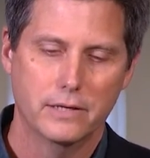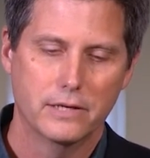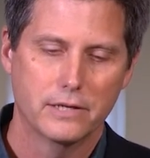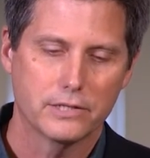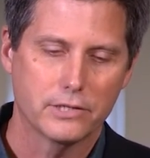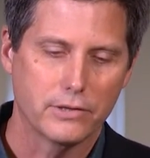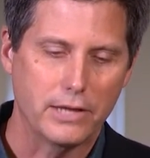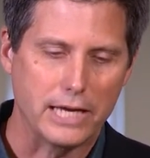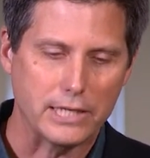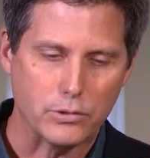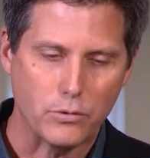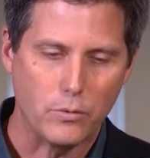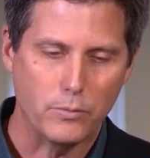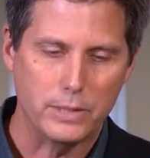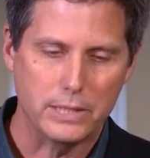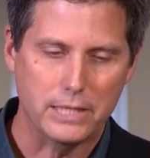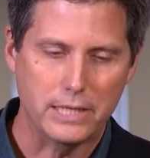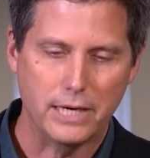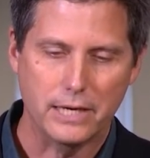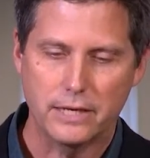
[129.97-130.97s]
So that's what we
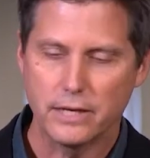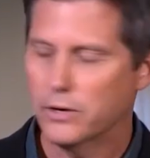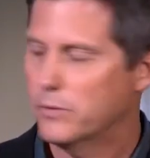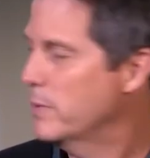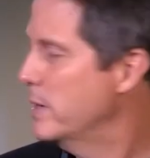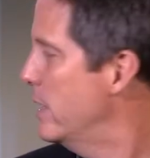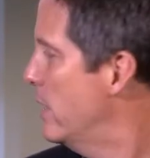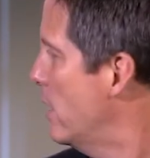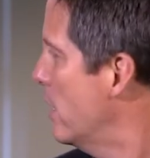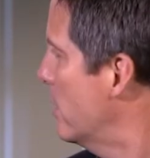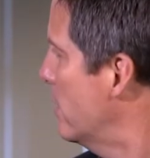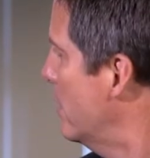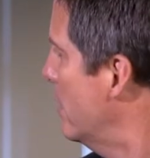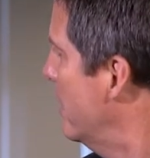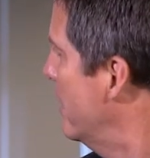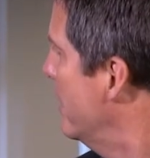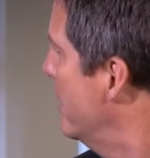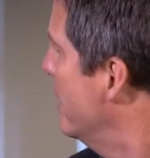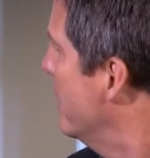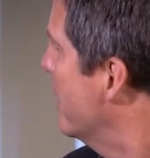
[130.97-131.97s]
did. Here we are,
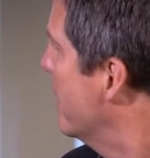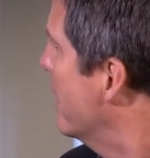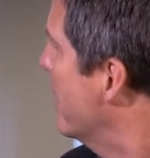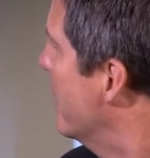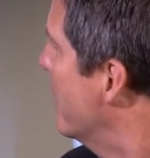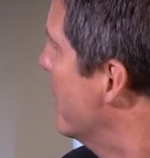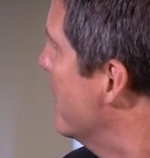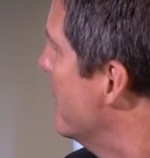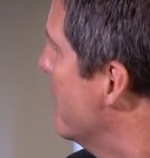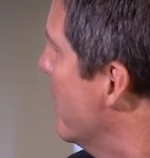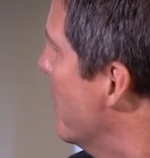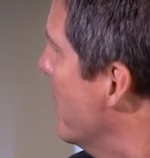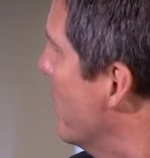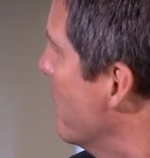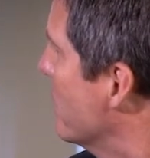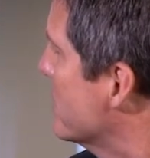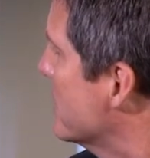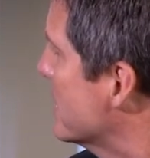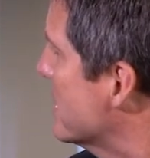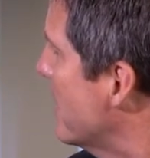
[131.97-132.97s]
and
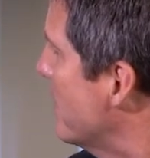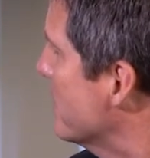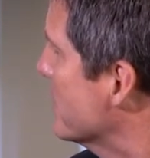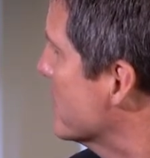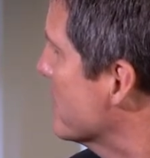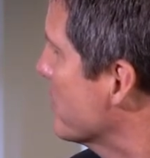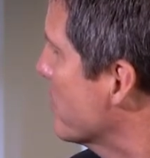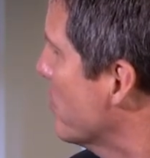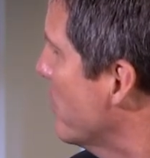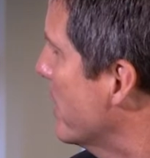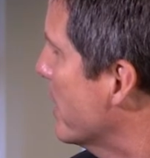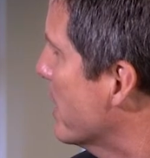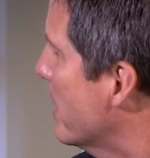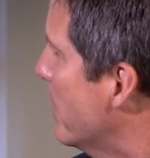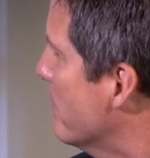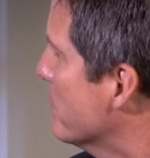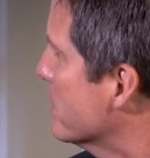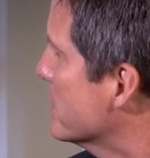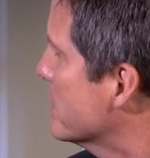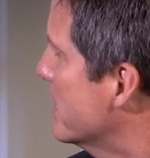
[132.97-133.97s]
we're just having some great
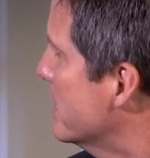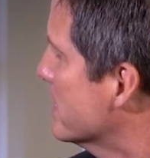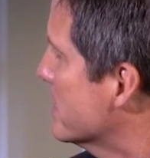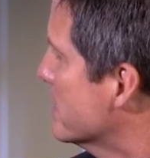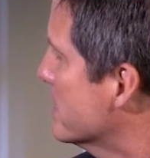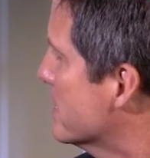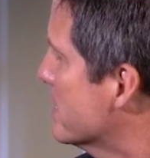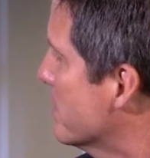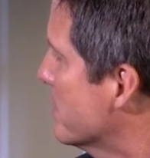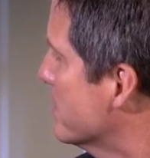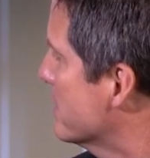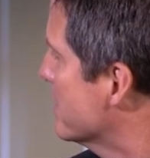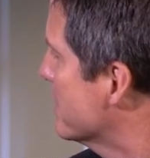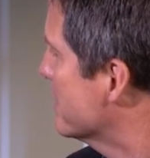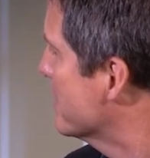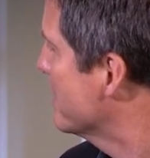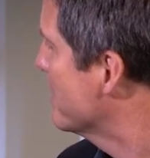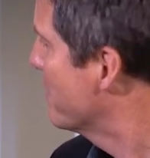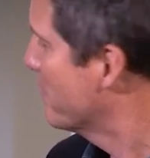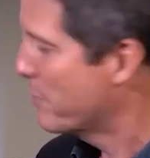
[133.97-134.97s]
conversations here. This
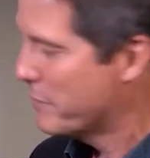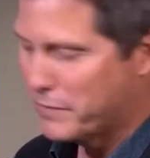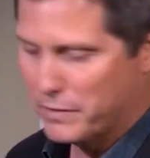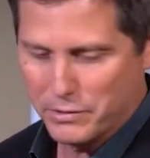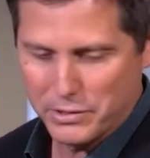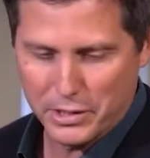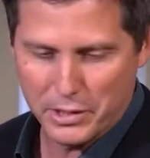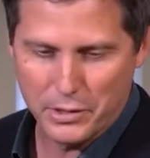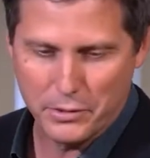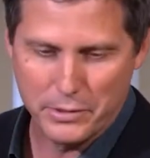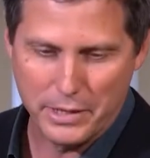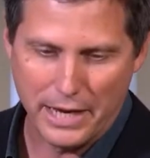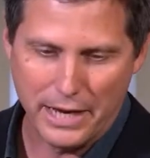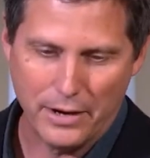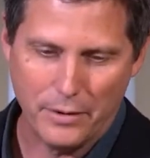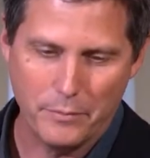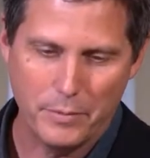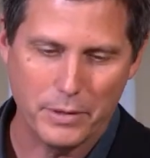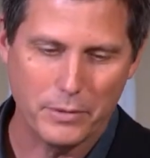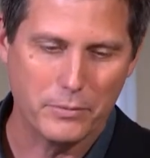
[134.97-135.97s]
is a number of years ago
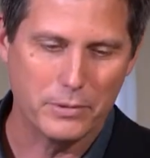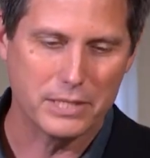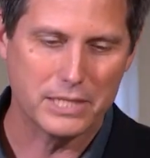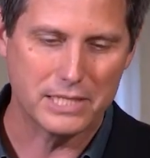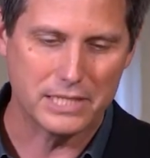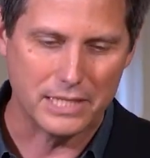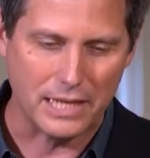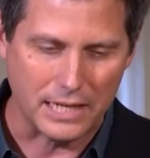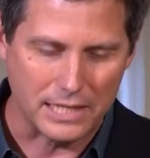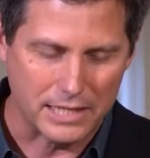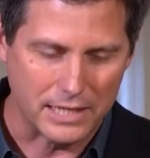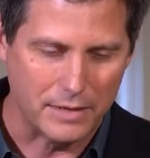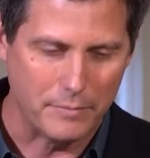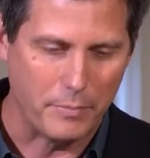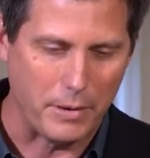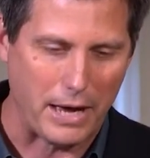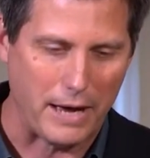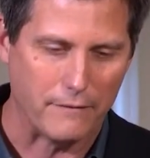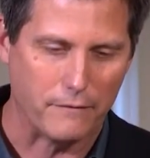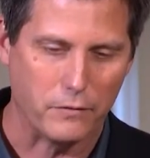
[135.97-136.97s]
now, but it was such an
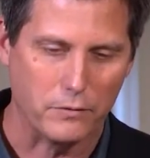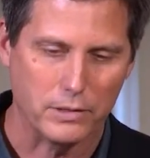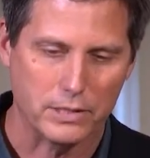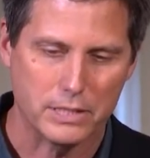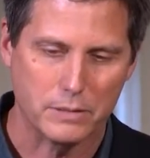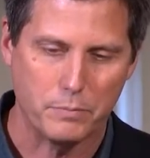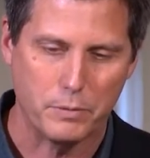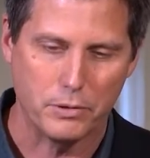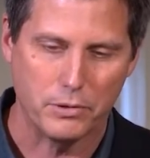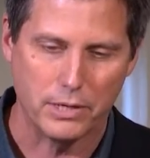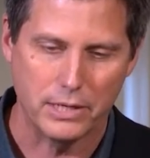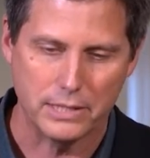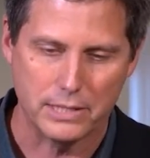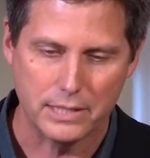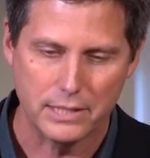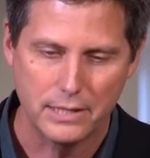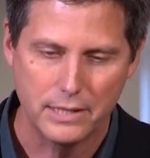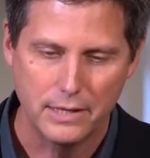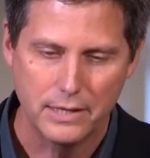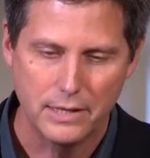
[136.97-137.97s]
impactful
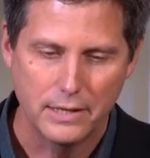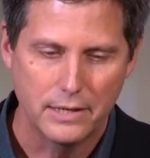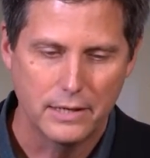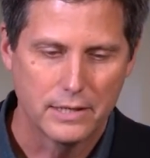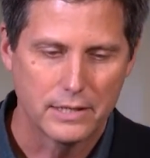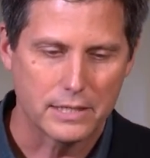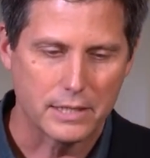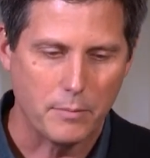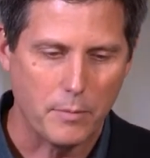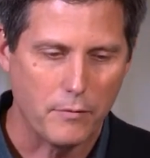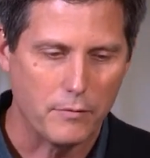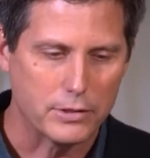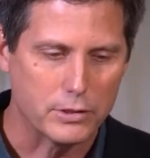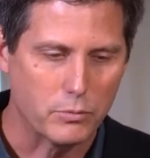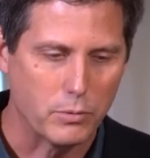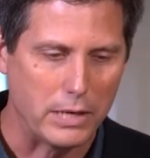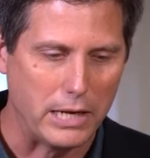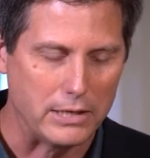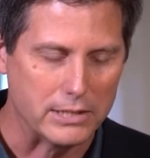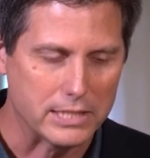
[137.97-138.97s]
experience. Some of us
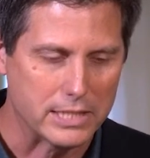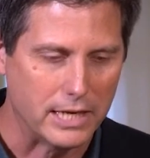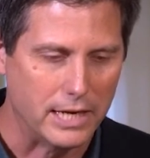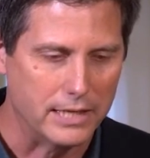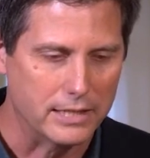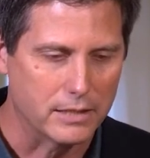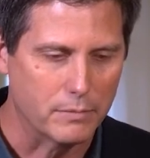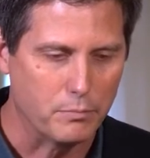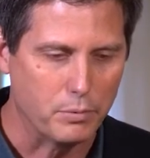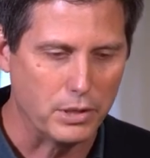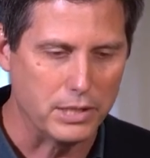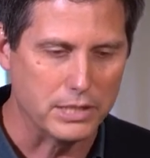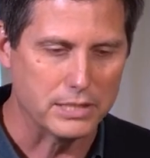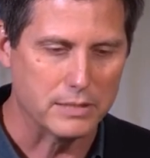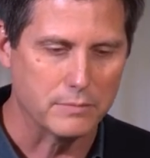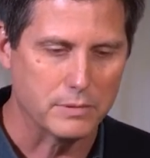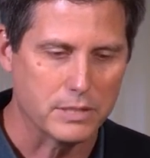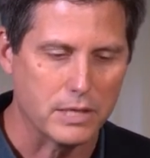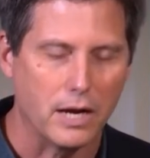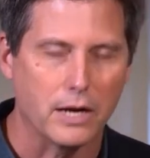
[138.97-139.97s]
went outside to play
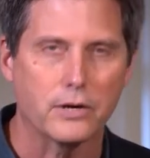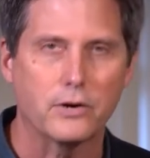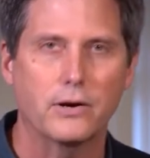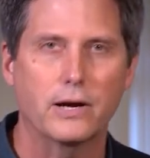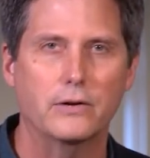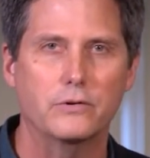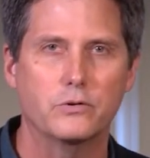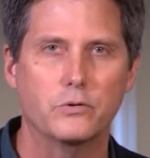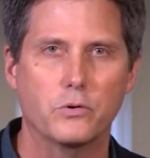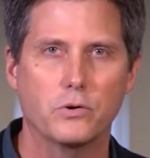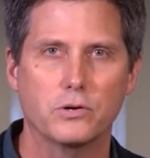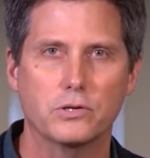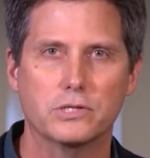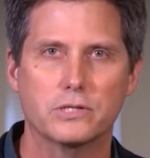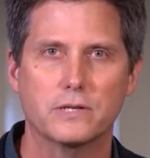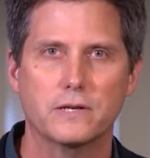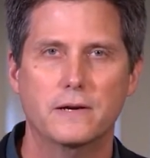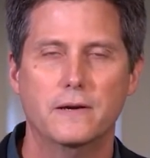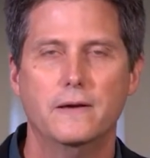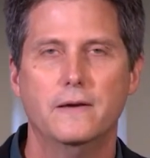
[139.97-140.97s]
some soccer
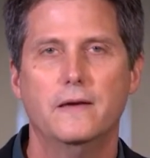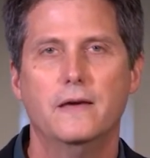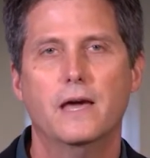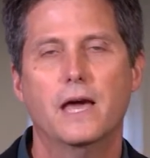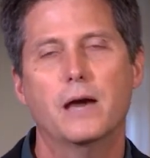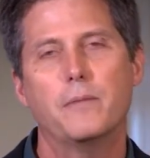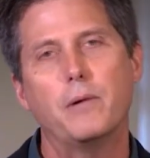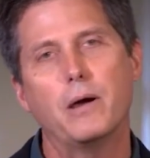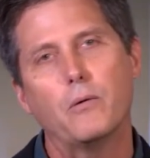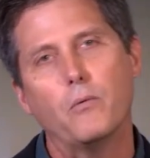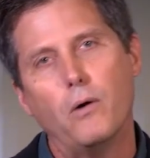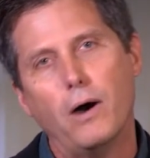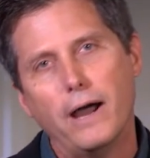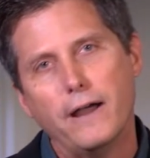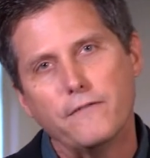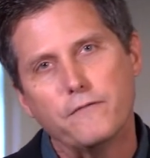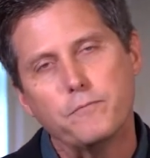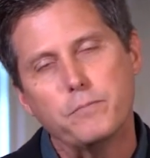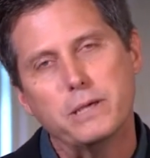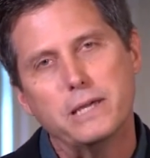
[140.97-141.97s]
outdoors, and my
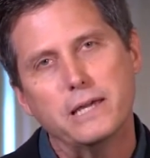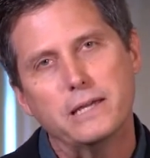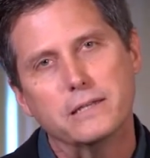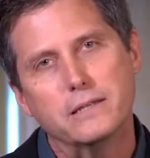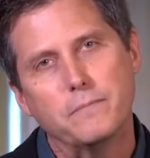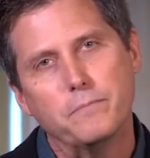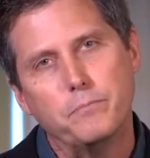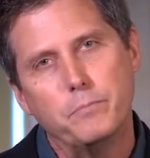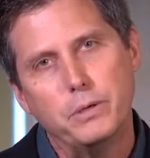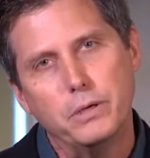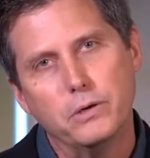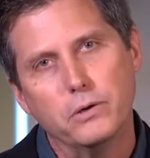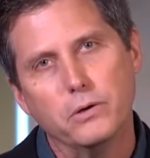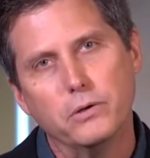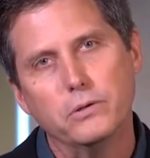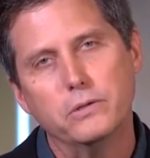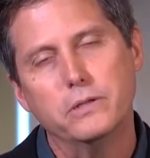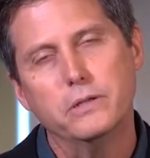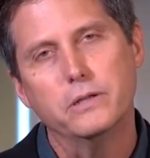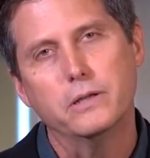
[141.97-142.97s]
wife began to
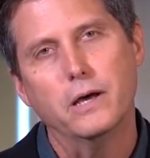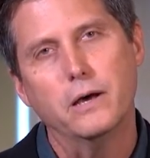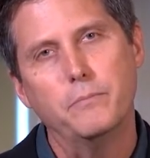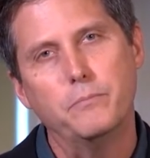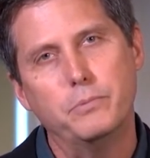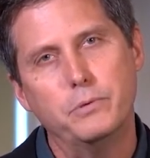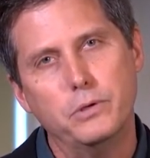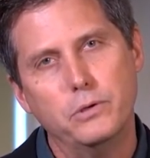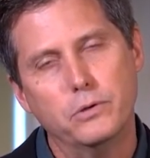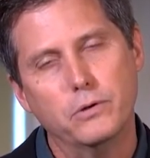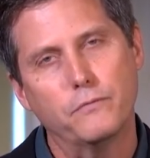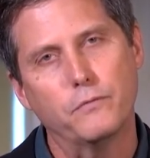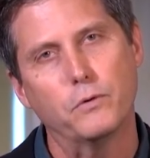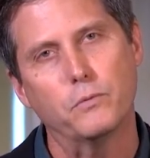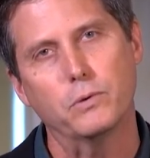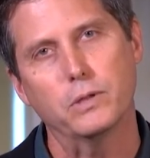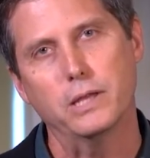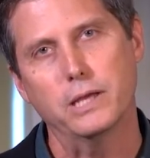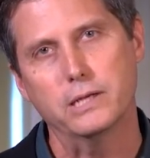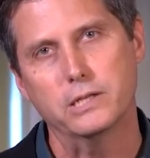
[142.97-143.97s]
build a beautiful
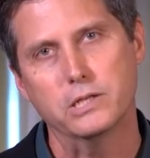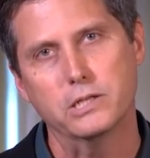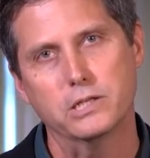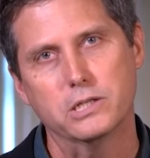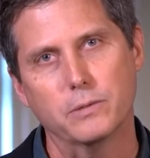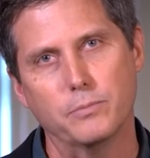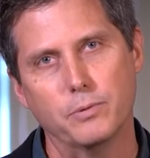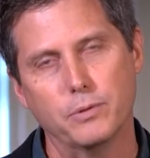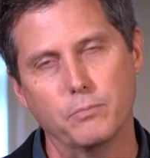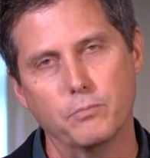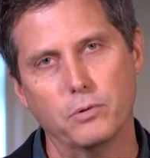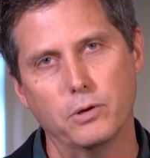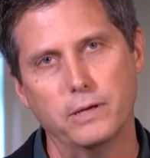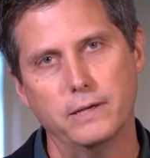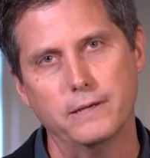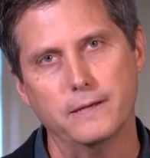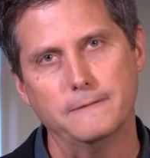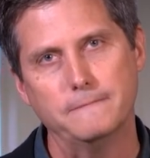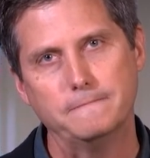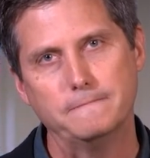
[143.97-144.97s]
relationship with
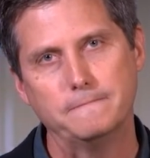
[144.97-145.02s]
Brenda.